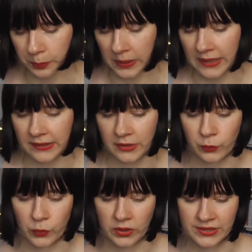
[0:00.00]
but
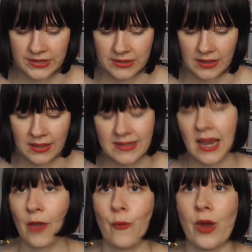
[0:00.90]
it was a
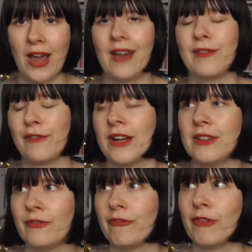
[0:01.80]
time where I
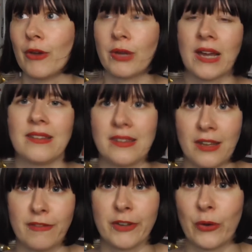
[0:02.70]
felt very
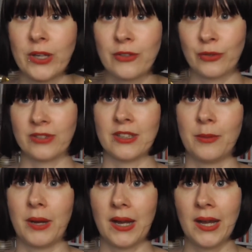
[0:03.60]
unsafe going to a
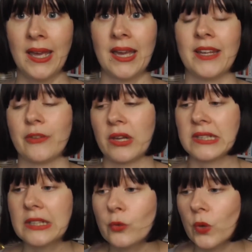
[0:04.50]
cinema, and so I
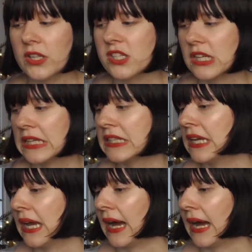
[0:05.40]
didn't watch it.